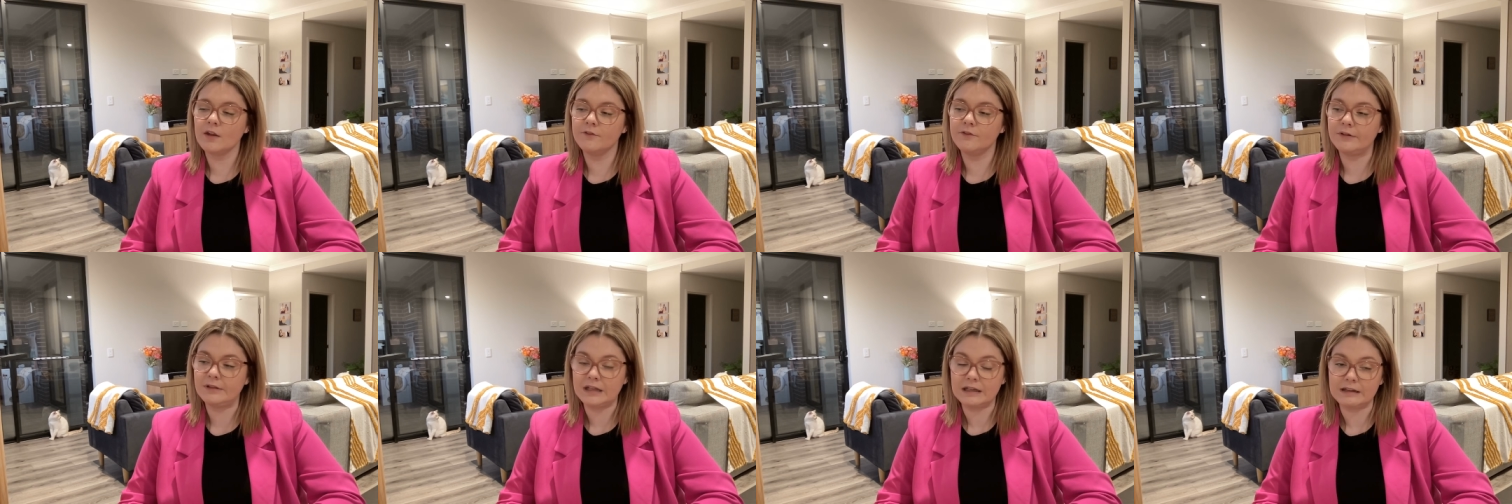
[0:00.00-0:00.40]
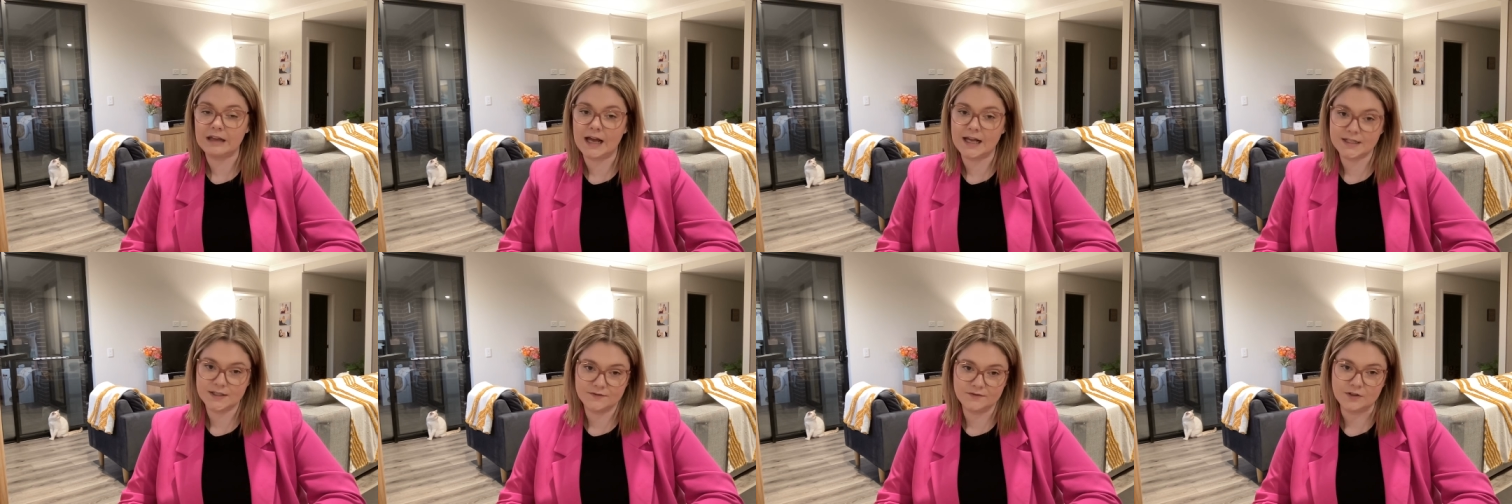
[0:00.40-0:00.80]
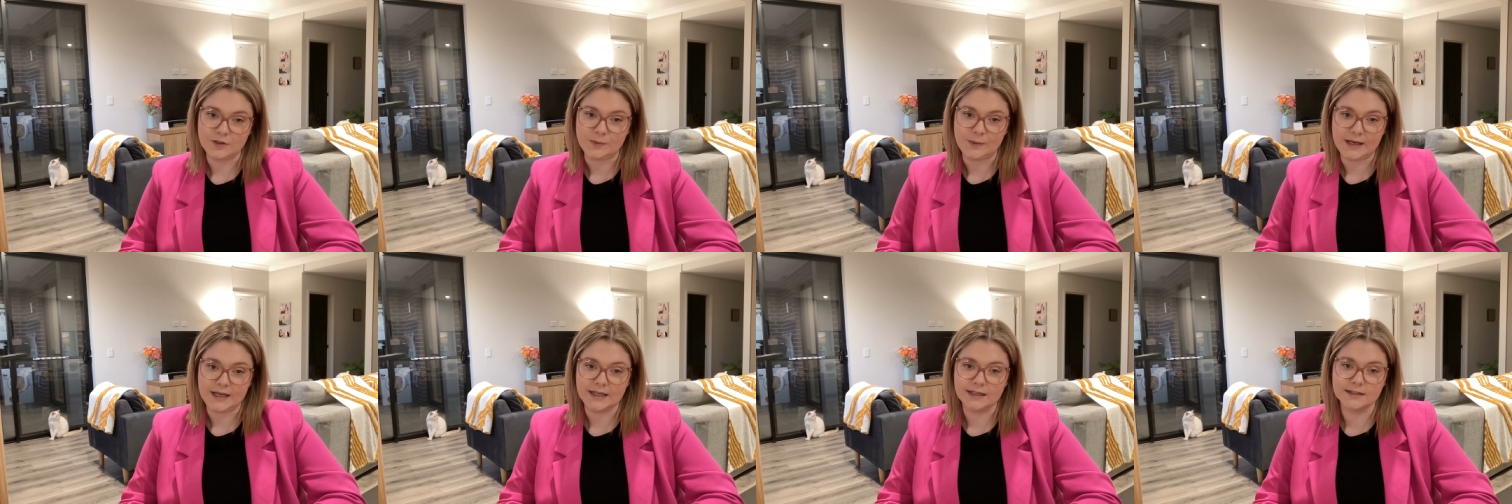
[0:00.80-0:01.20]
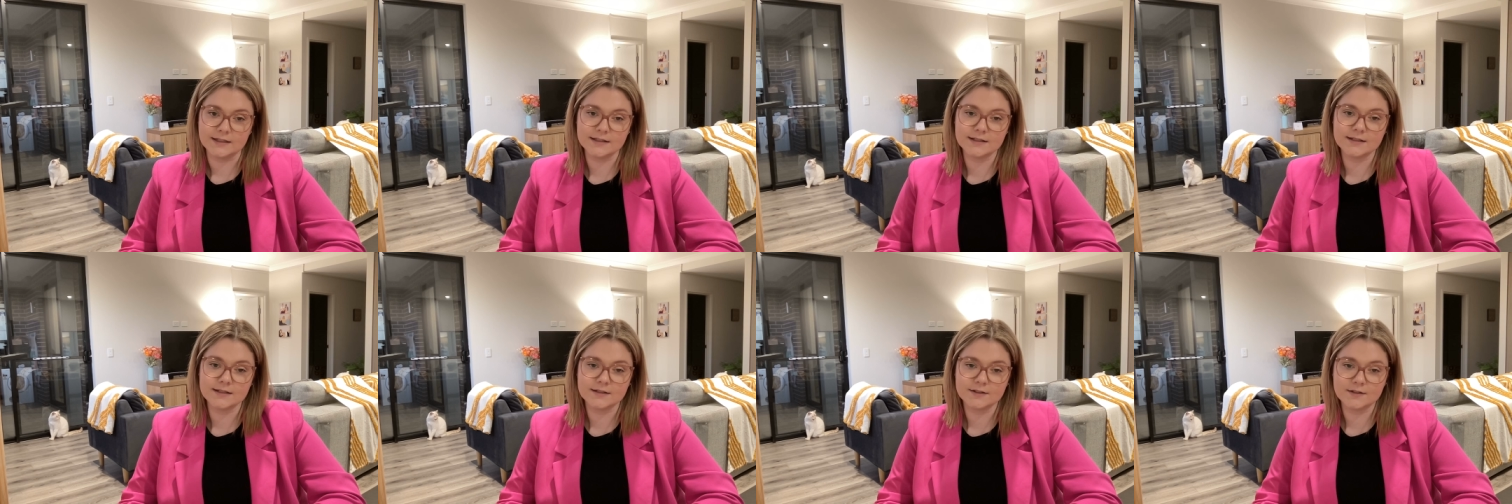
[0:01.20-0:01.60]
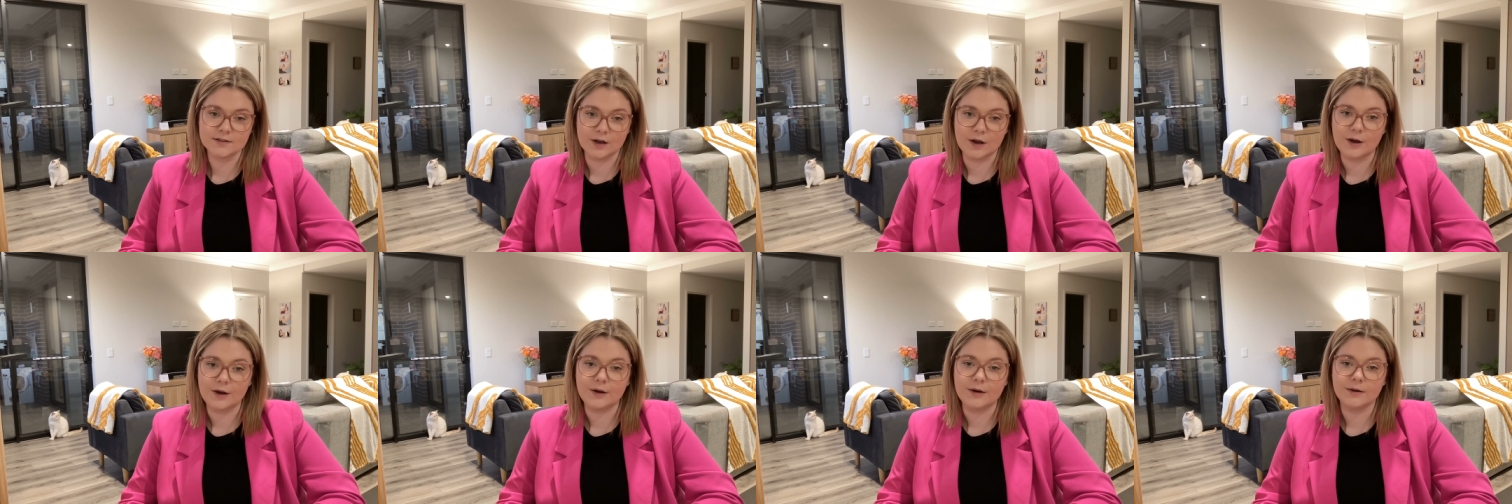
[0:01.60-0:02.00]
from the last few weeks.
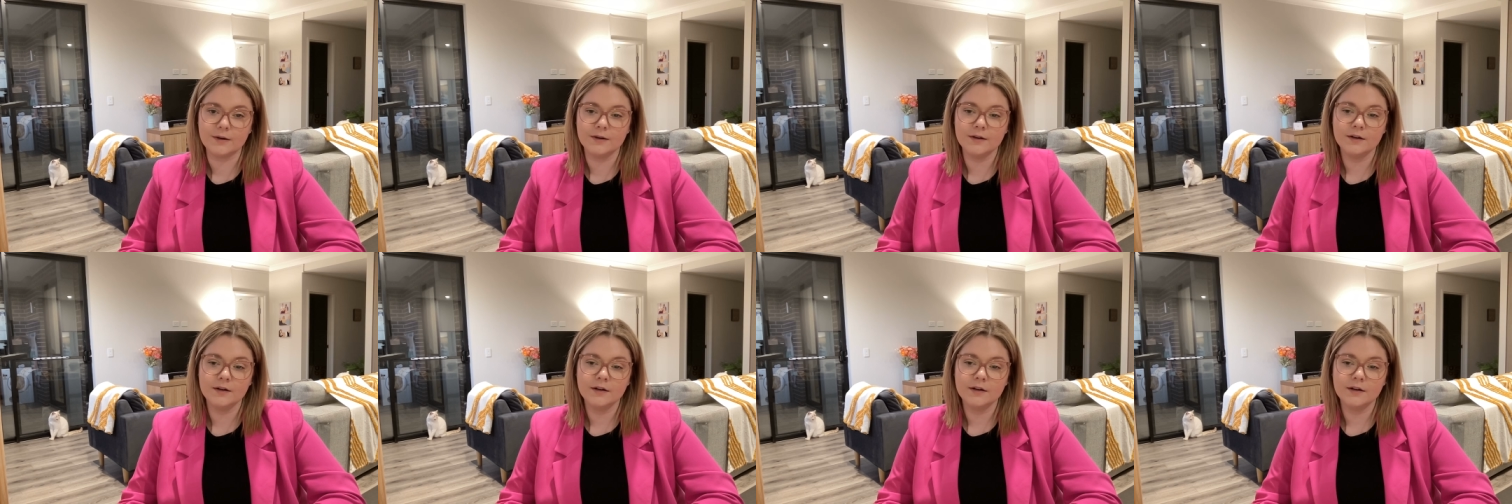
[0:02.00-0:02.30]
So,